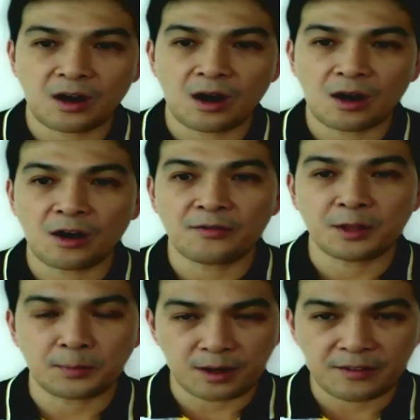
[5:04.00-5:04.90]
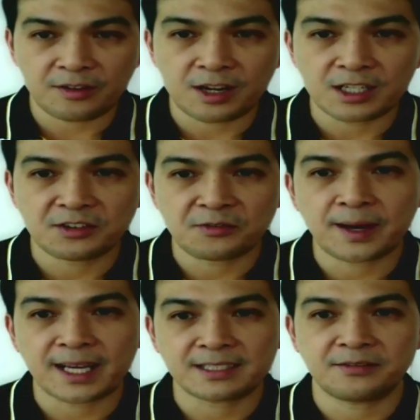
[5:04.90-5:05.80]
of the proliferation of
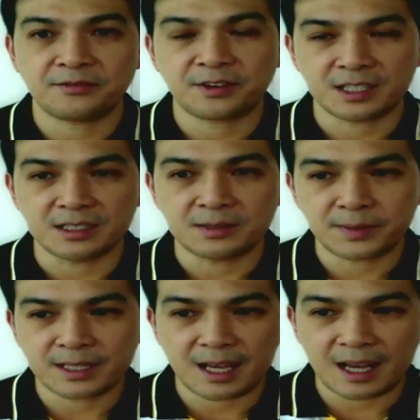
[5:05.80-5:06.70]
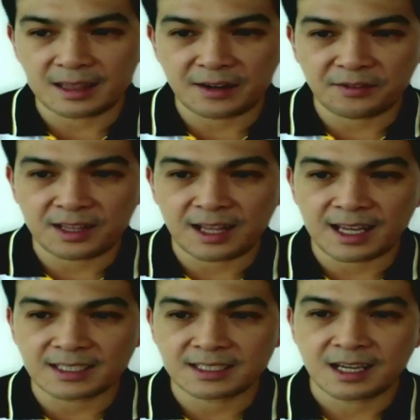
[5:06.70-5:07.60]
passive funds. But uh,
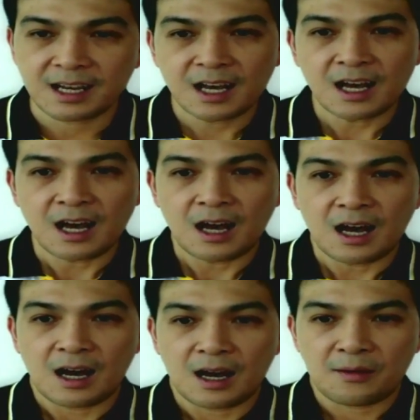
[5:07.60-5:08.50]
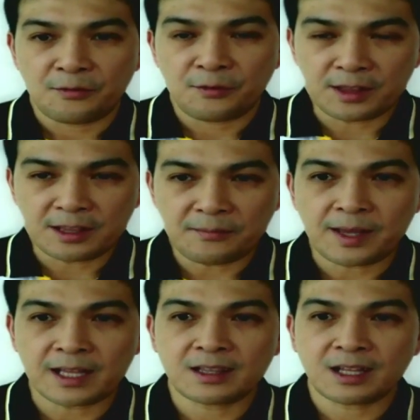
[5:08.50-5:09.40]
nevertheless,
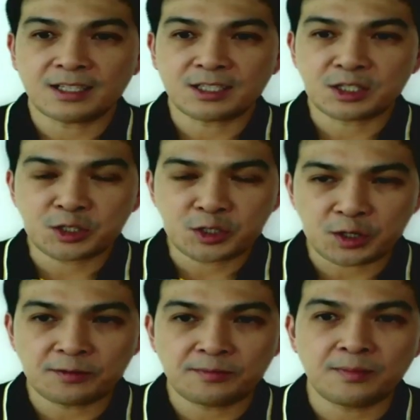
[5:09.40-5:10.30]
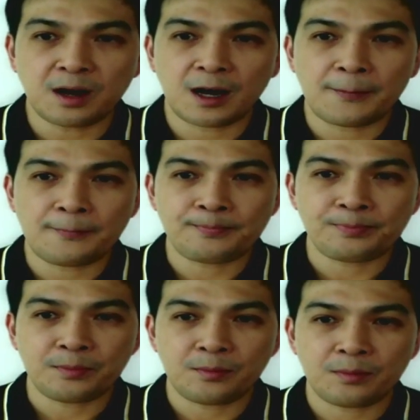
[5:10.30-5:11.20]
fundamentals should um,
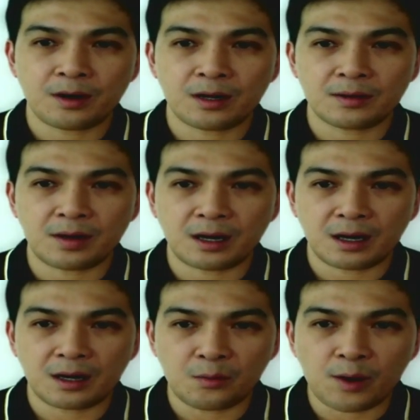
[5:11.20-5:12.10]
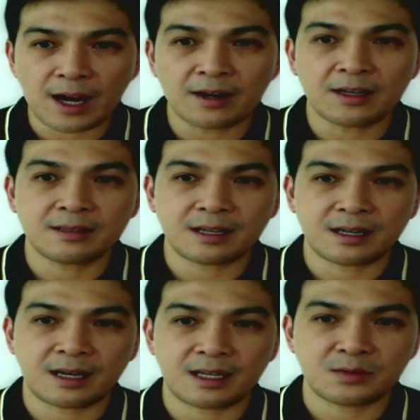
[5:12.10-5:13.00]
uh, warrant
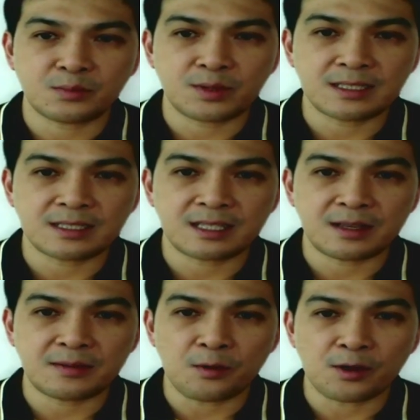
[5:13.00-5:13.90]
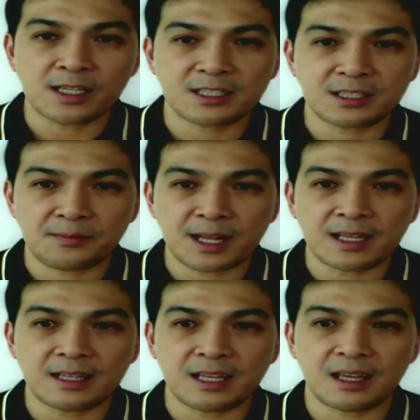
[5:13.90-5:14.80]
uh, as we see more
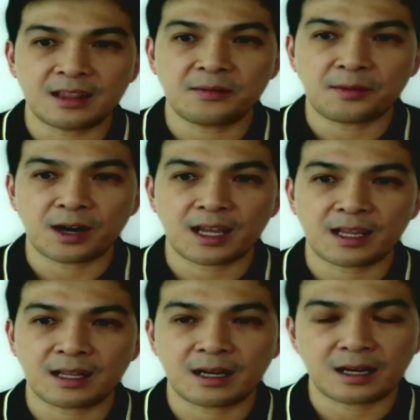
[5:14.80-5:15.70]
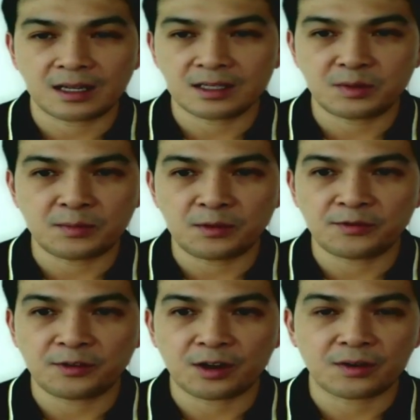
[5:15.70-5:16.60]
stability in the market uh, as we move
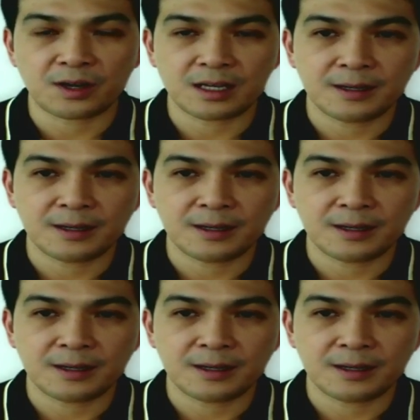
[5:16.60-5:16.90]
forward.